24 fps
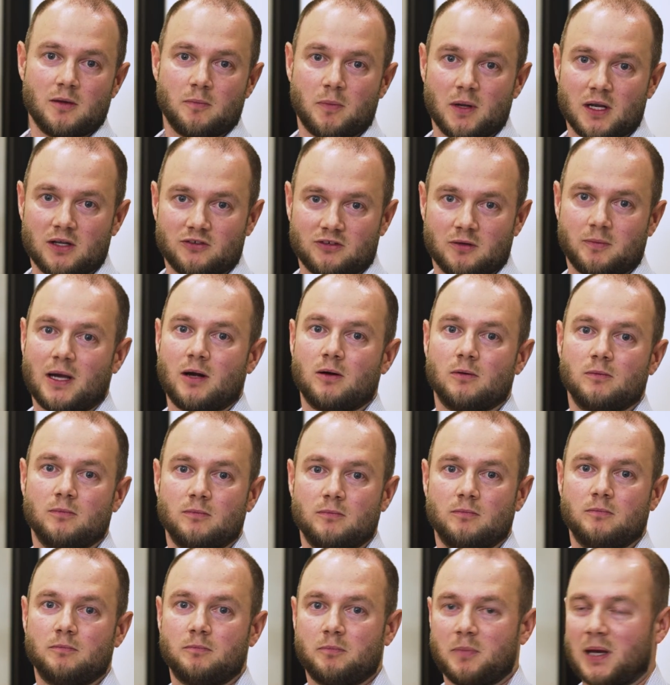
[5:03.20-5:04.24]
but it's about
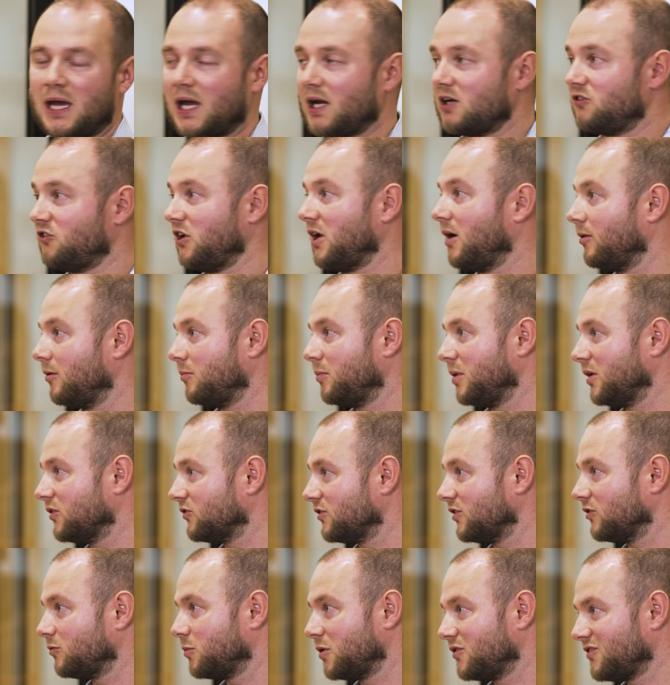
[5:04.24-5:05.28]
packaging up the
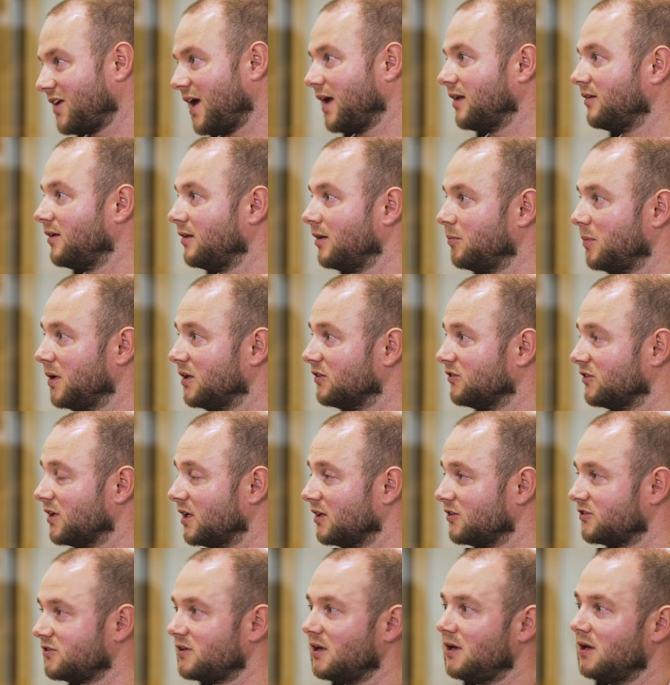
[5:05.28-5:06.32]
business, protecting the
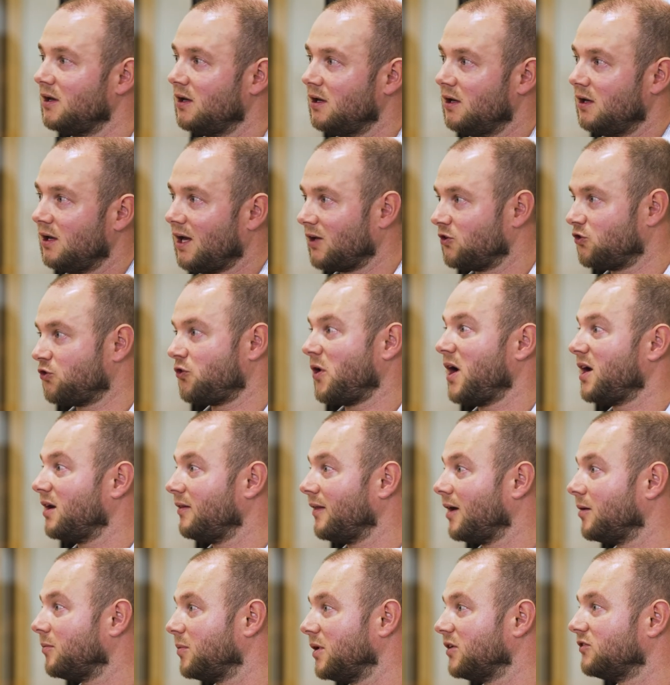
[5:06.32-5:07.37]
business, and trading
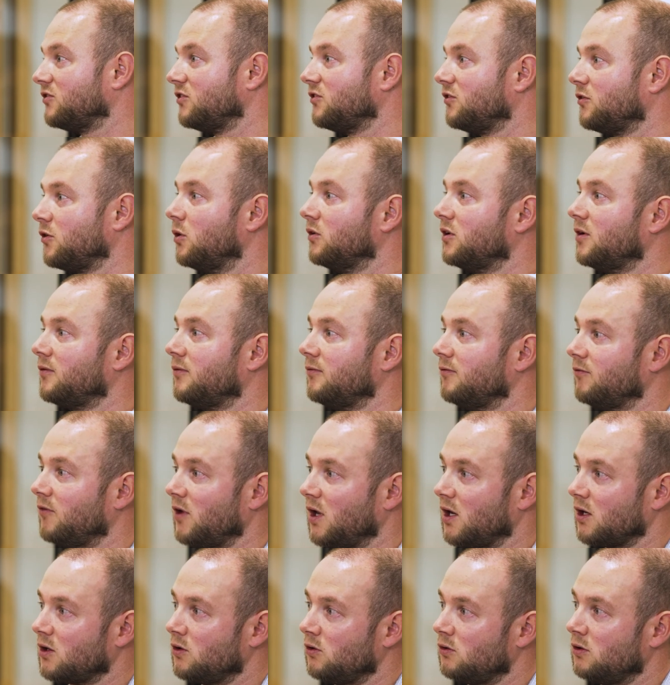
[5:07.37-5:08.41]
that business through a different
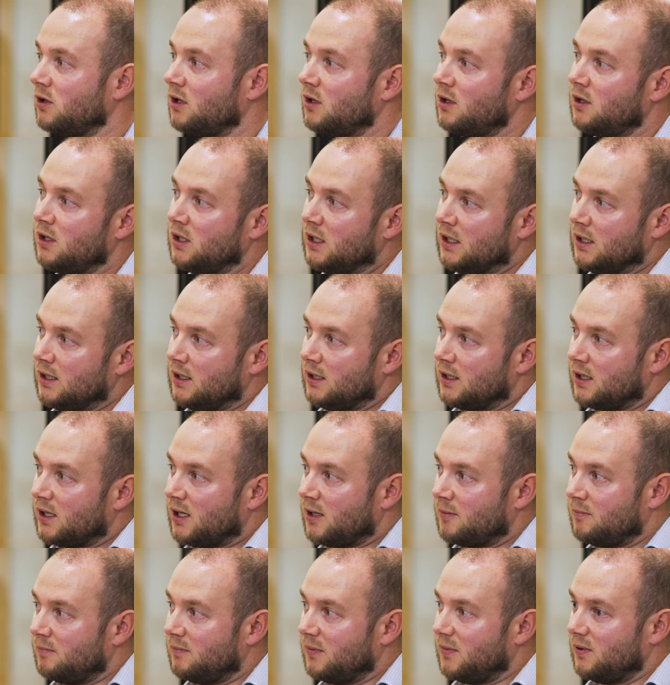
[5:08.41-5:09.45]
vehicle.
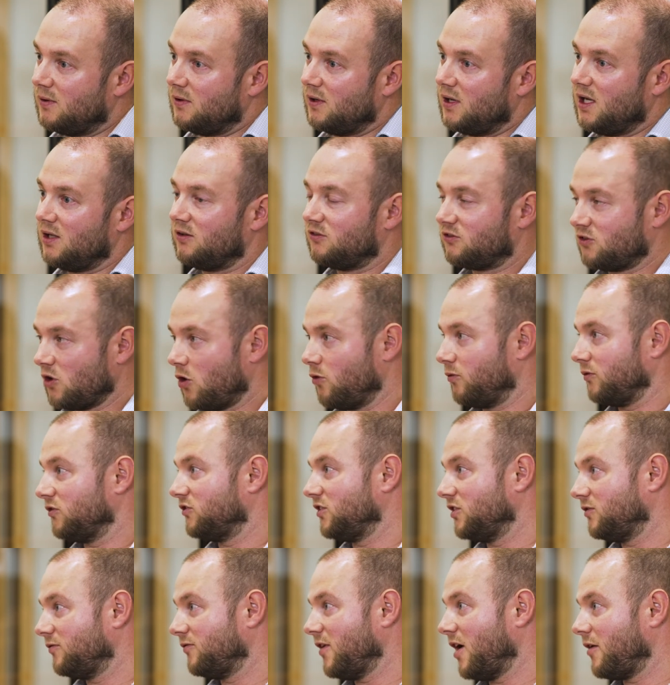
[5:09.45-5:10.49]

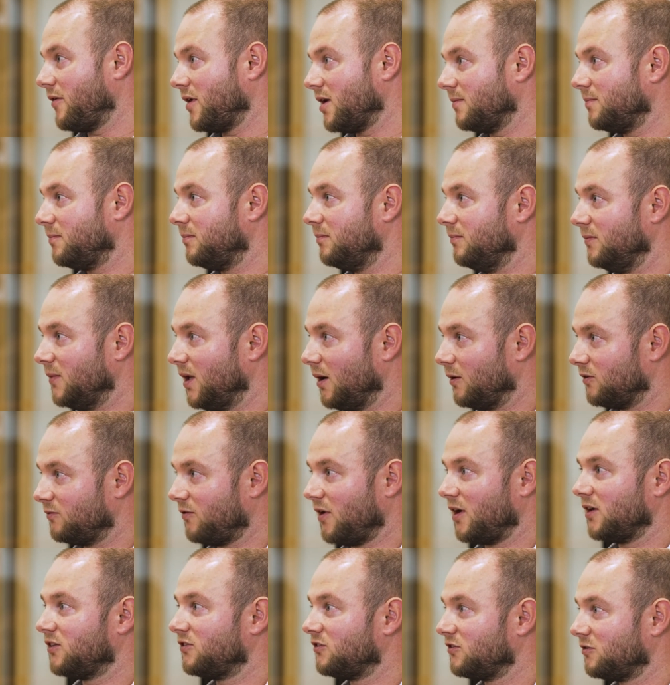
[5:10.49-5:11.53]
insolvency is very, you know, it's
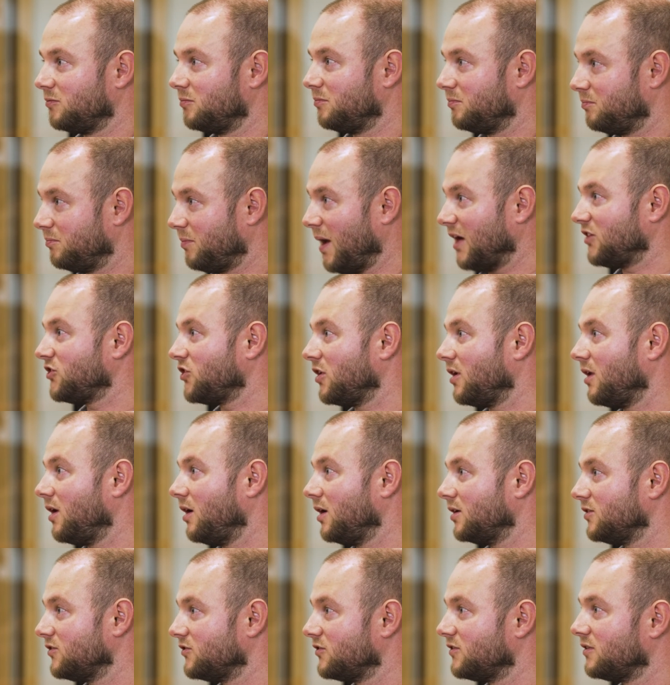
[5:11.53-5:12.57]
very
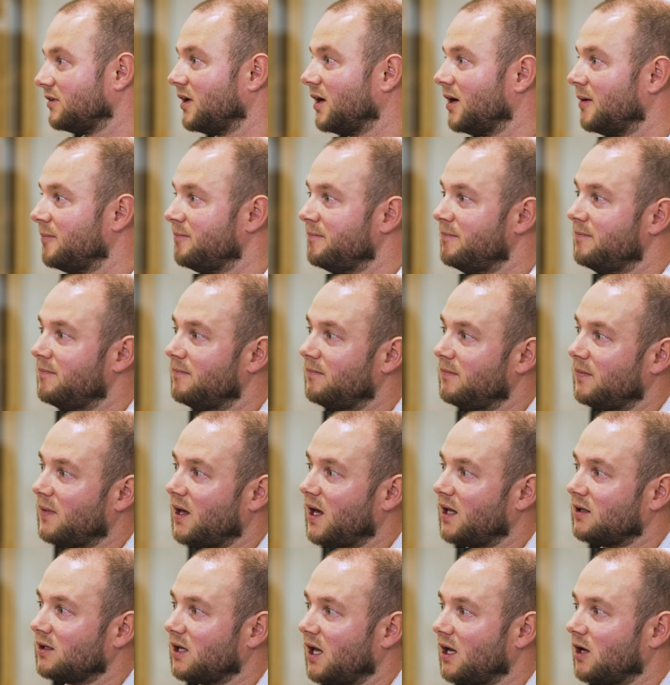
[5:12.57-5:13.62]
specialised
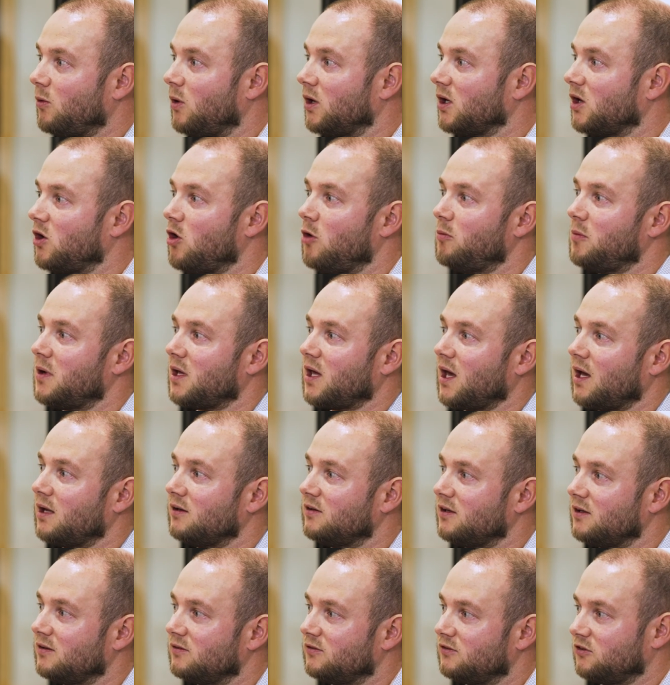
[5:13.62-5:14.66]
and quite
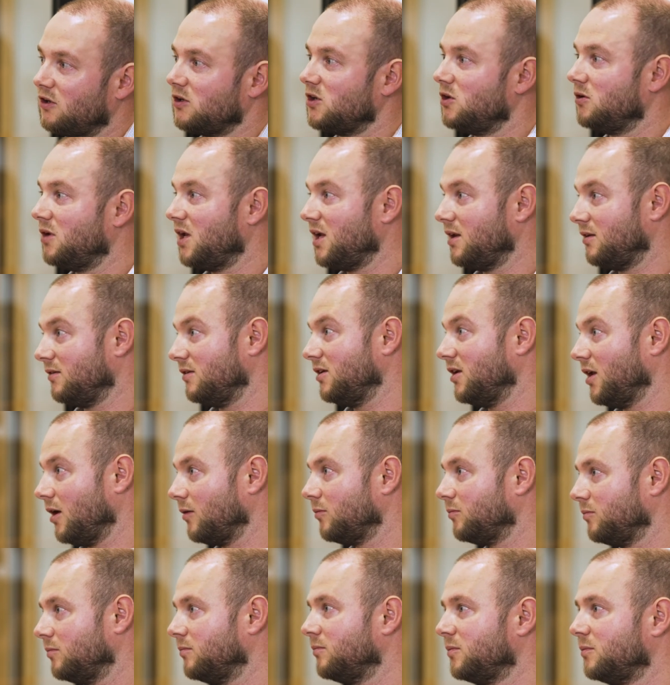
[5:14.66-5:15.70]
complicated. So you need, you know,
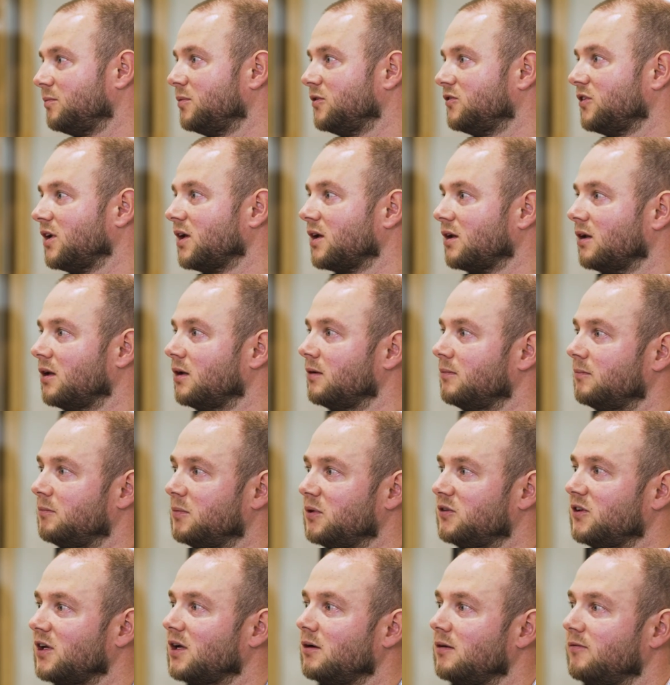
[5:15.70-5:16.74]
particular
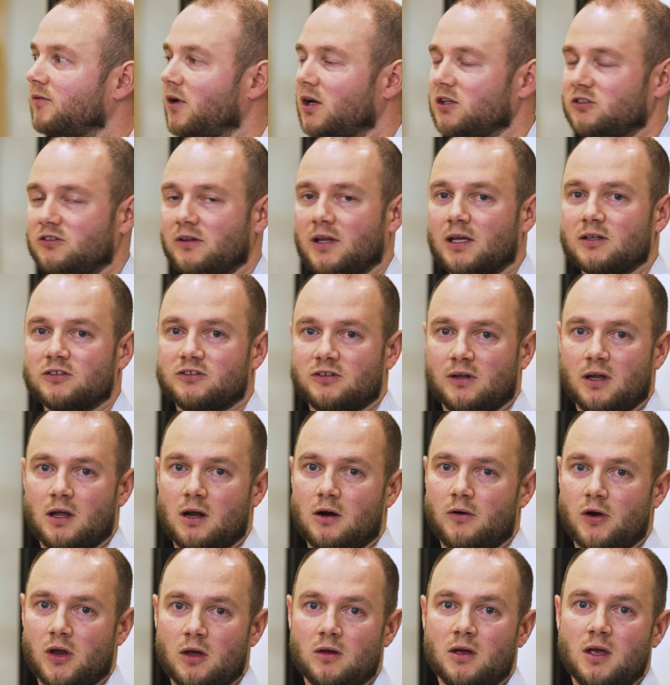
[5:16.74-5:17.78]
advice in that
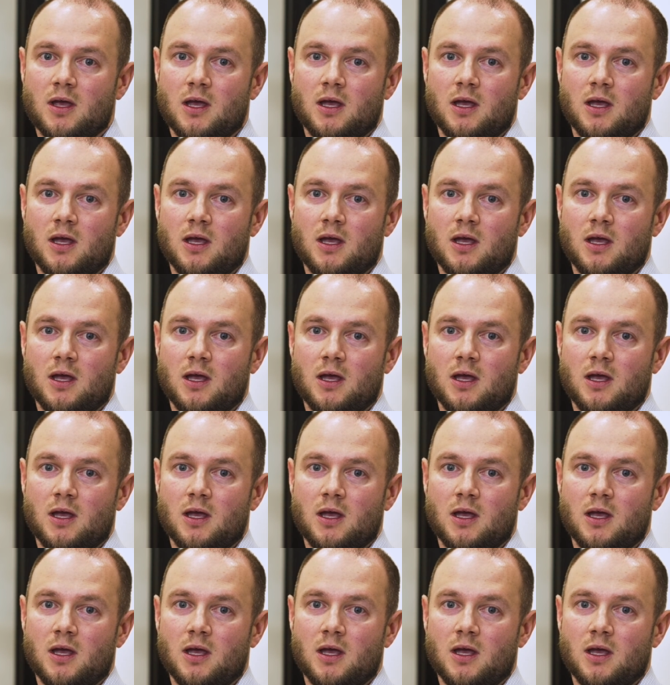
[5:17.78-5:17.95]
scenario.